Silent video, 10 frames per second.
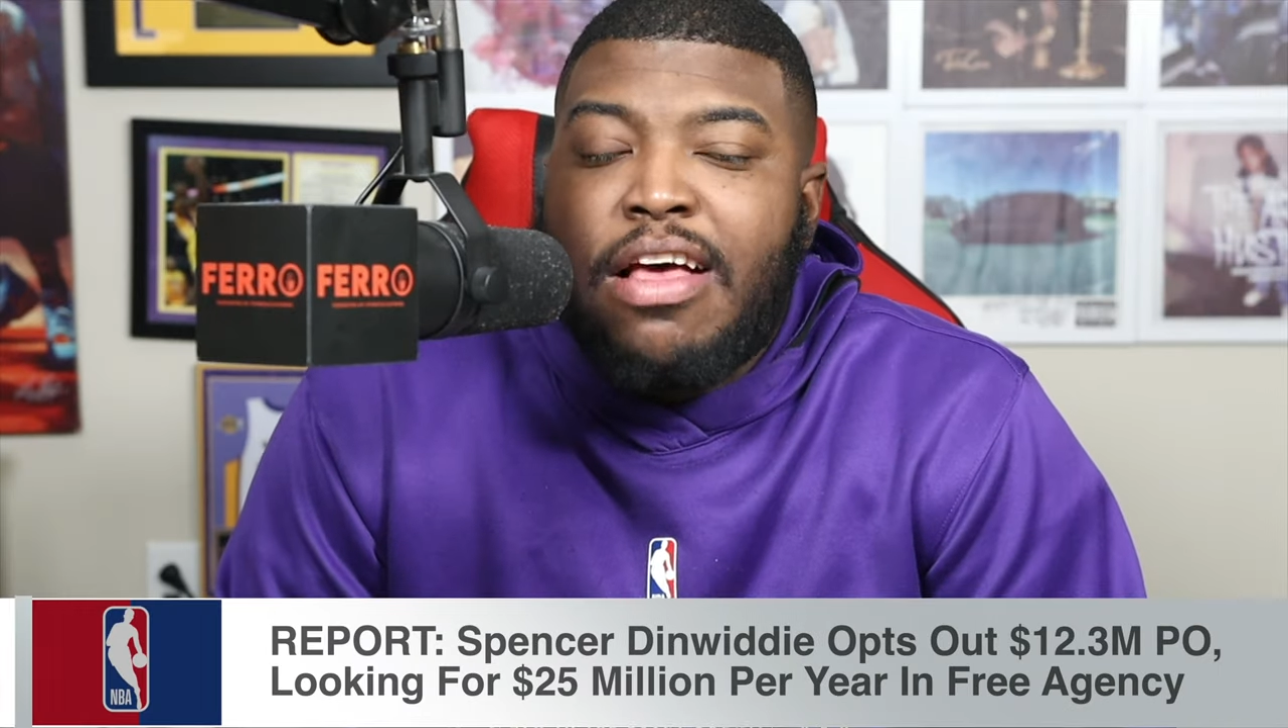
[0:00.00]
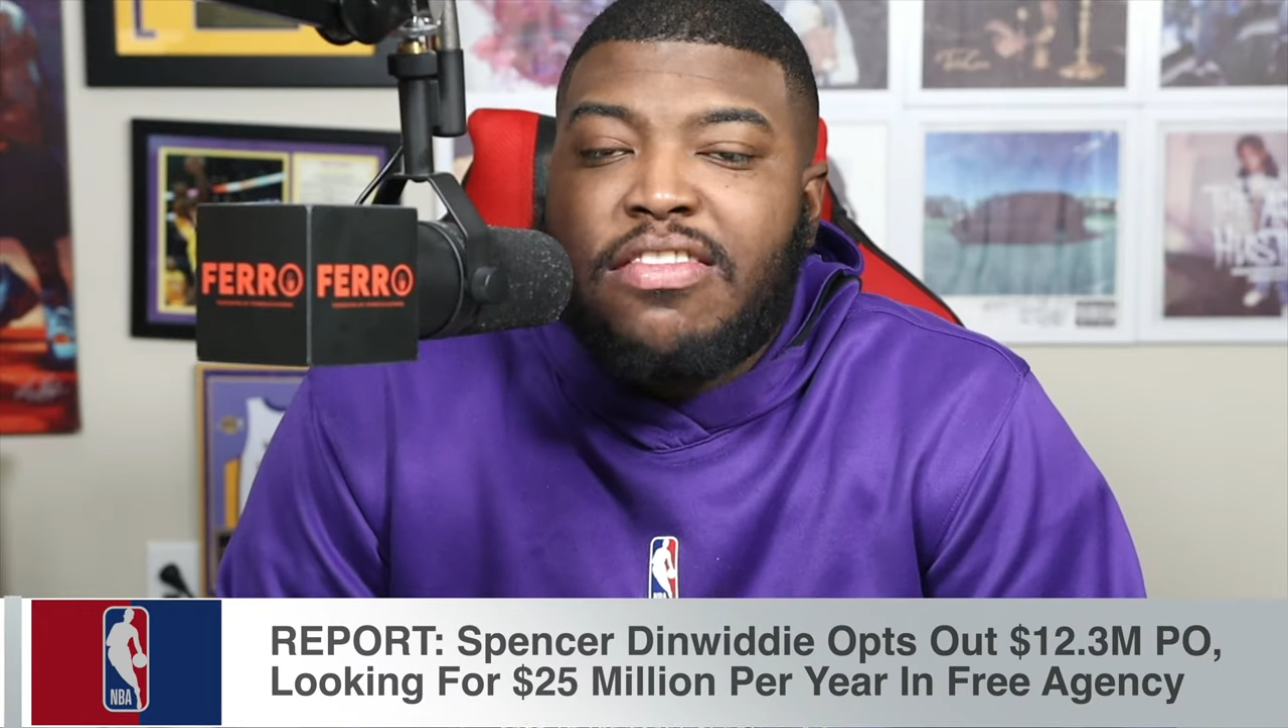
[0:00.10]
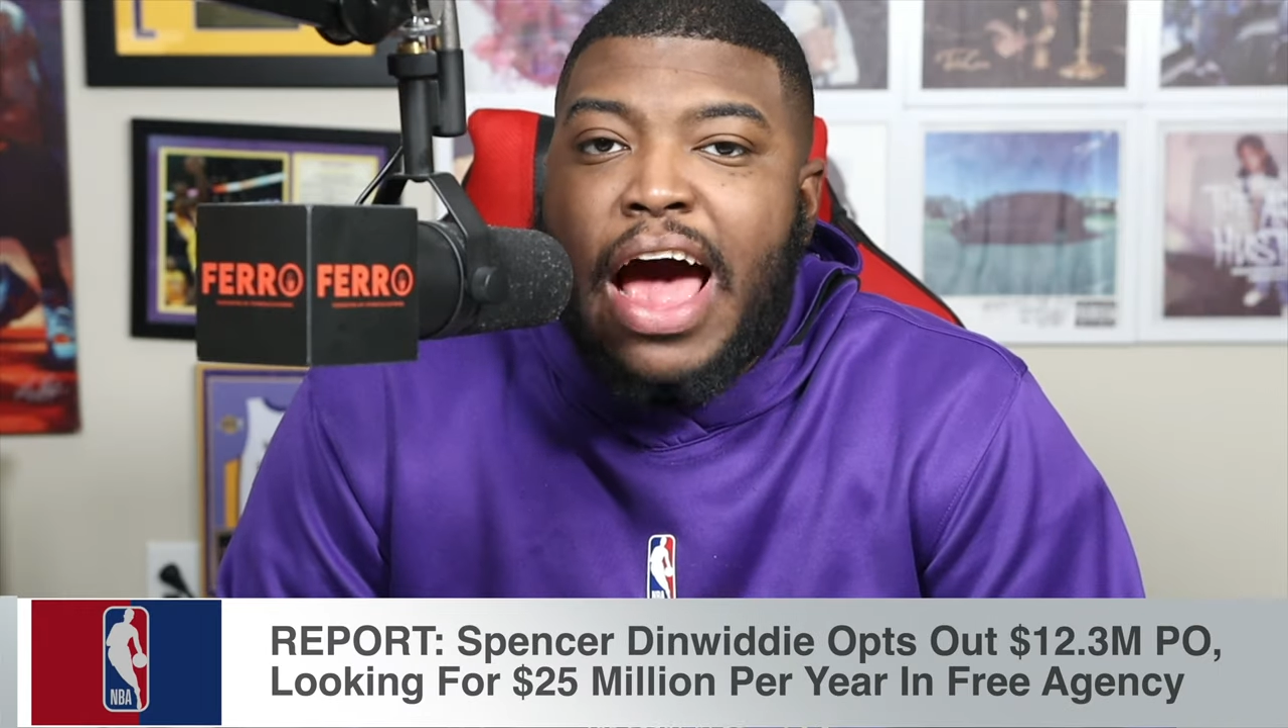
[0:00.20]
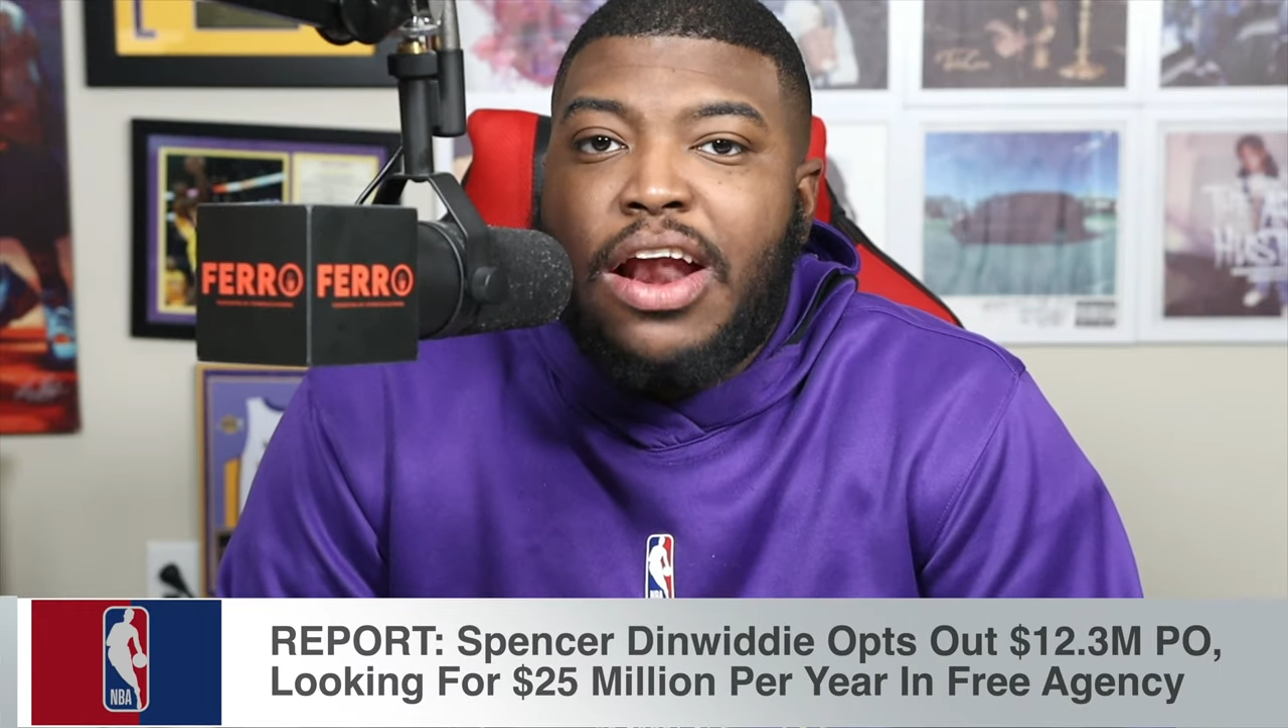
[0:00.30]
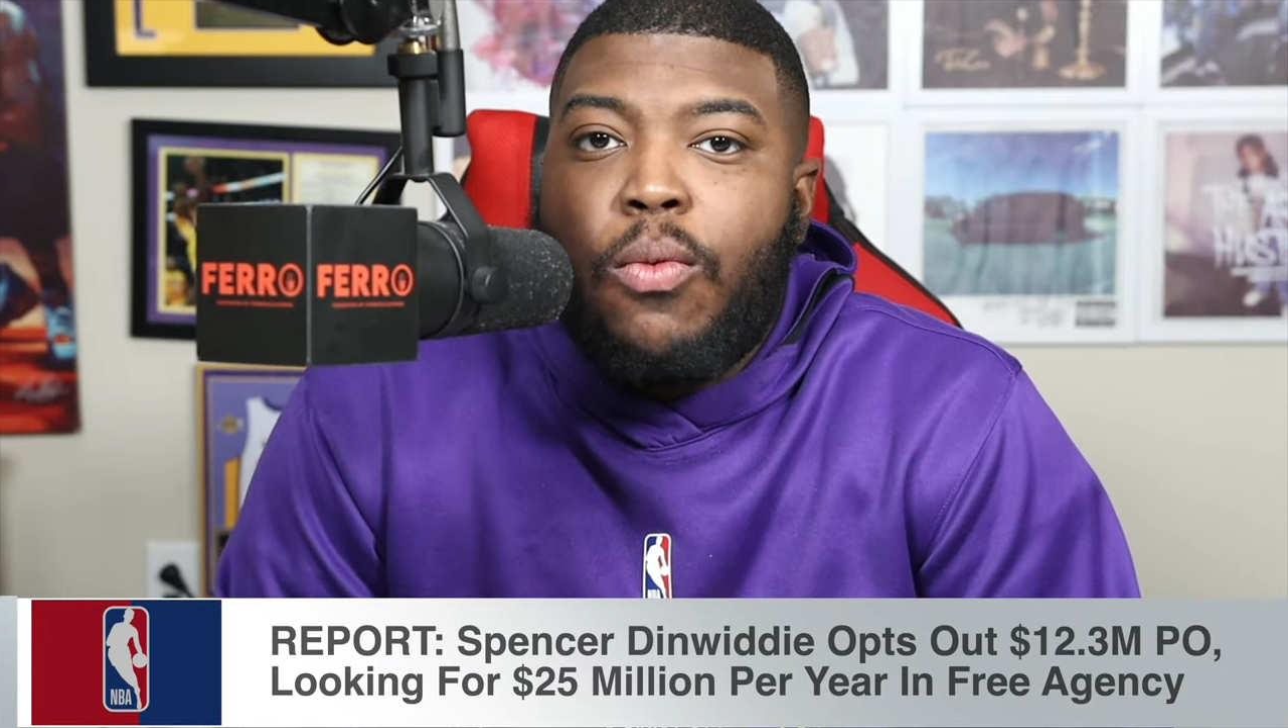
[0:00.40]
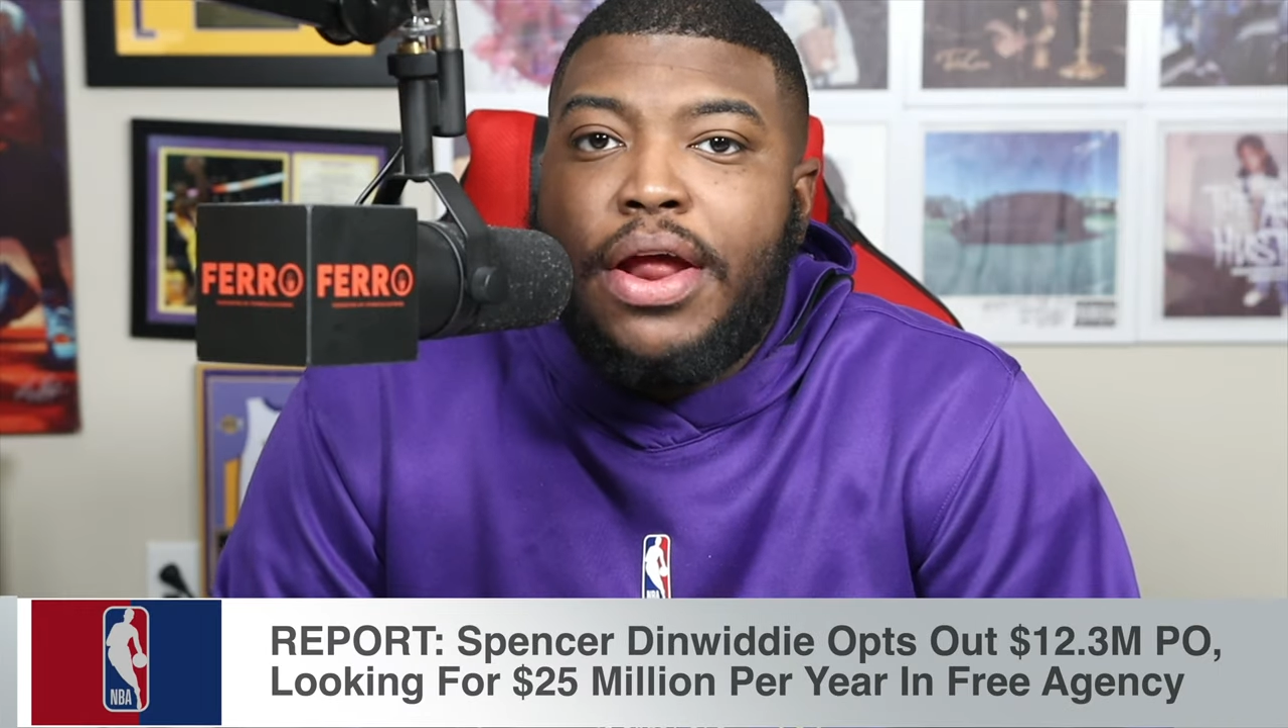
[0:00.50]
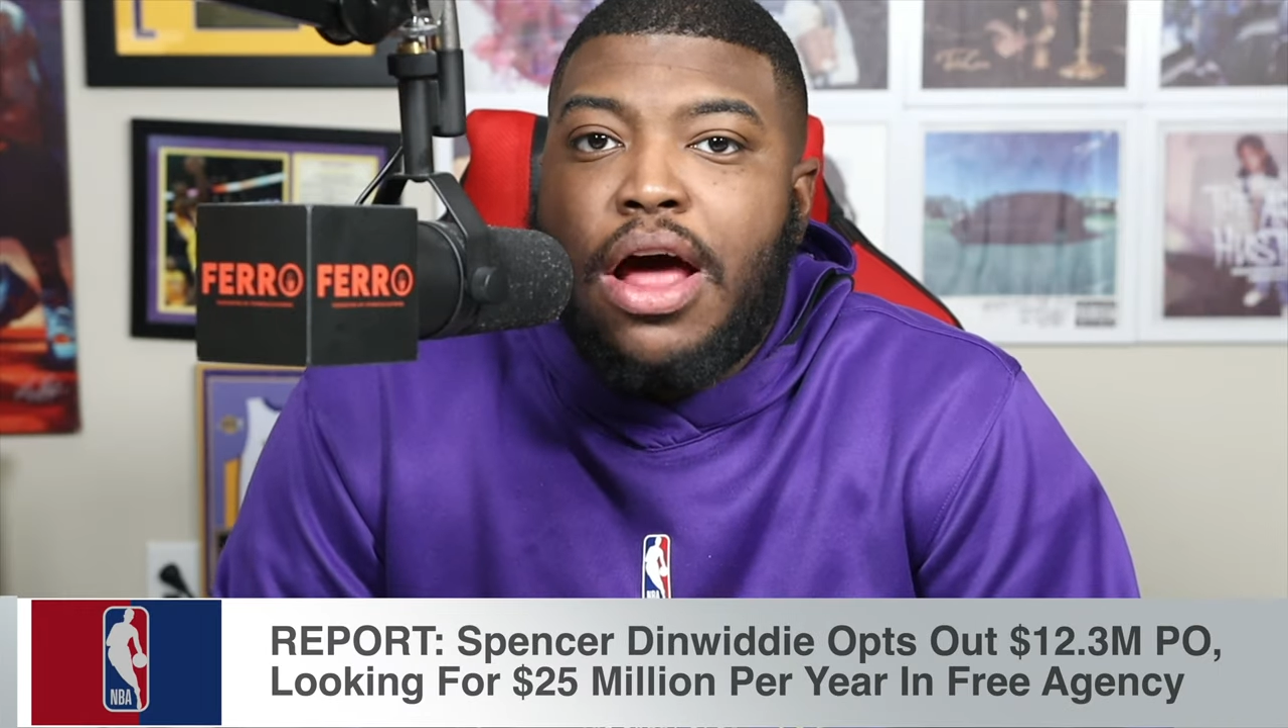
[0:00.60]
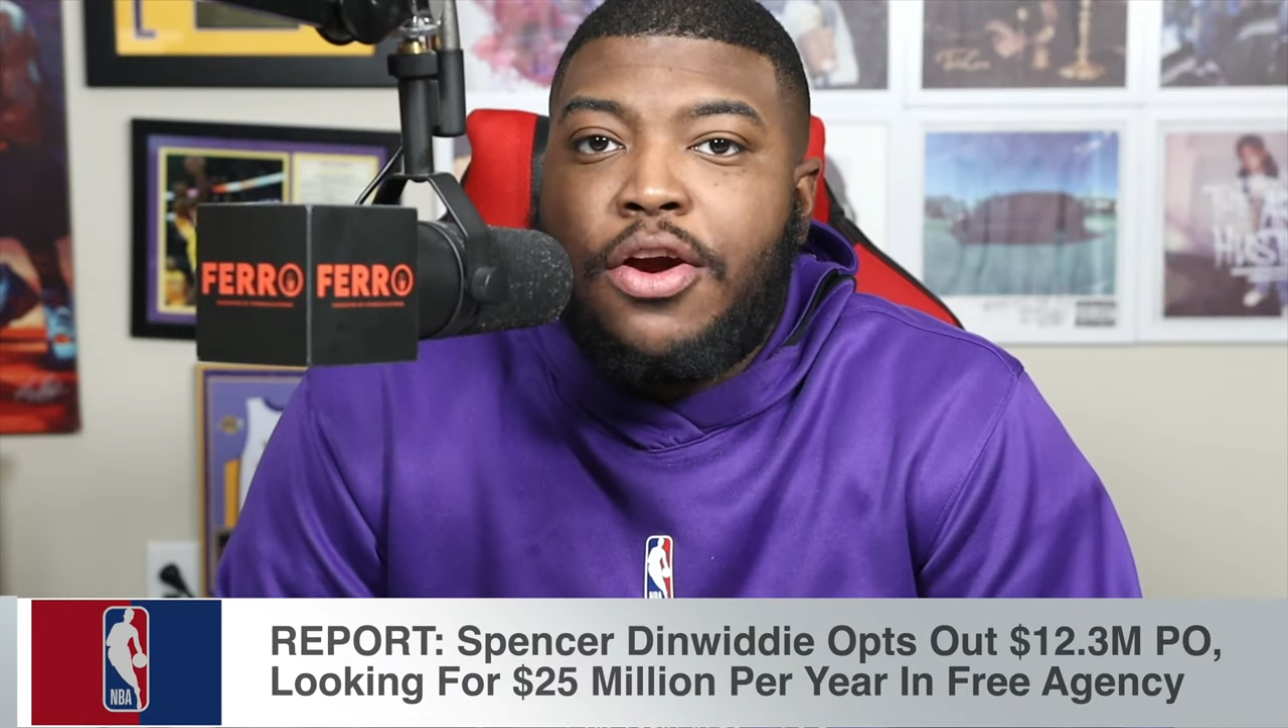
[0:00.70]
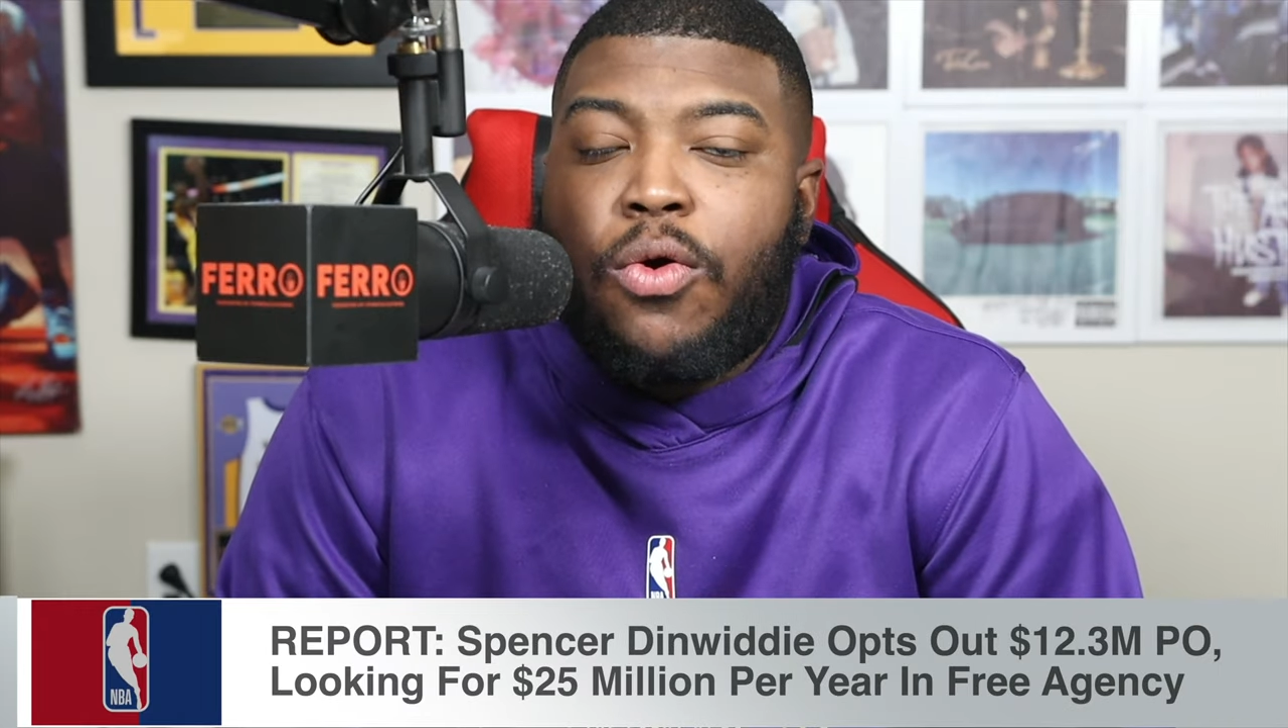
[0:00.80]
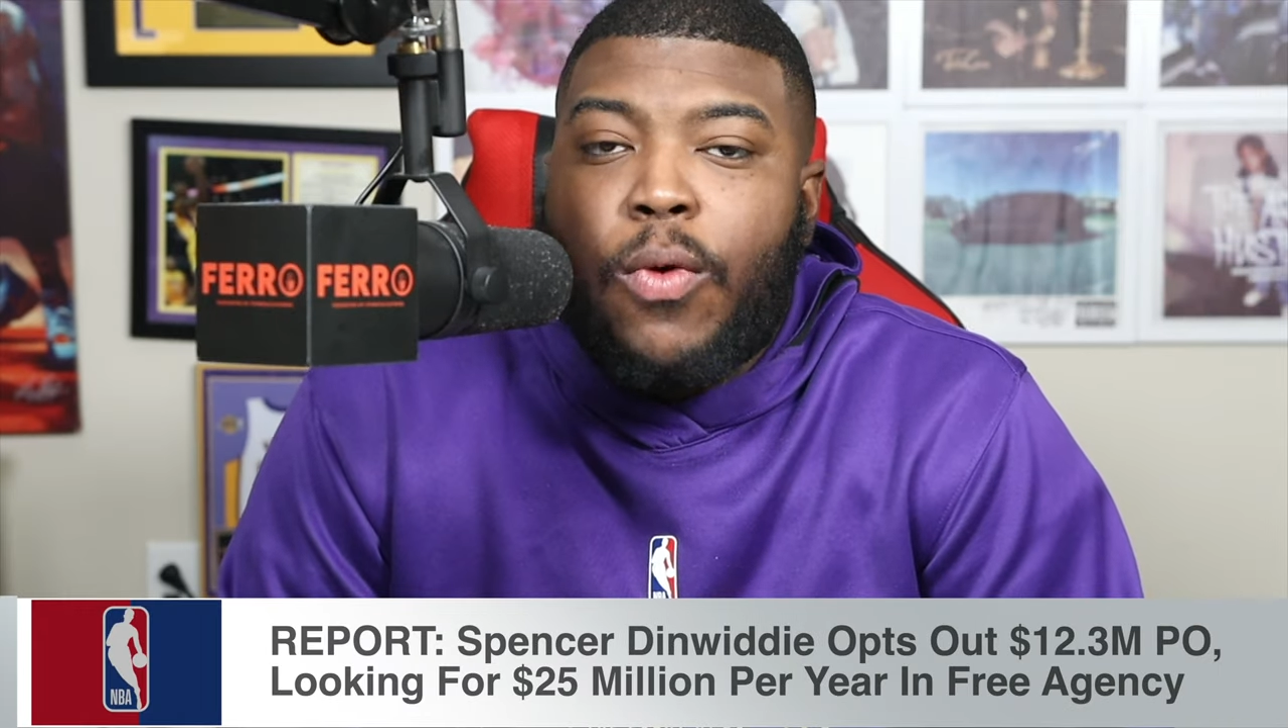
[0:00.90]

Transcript: that's kind of went under the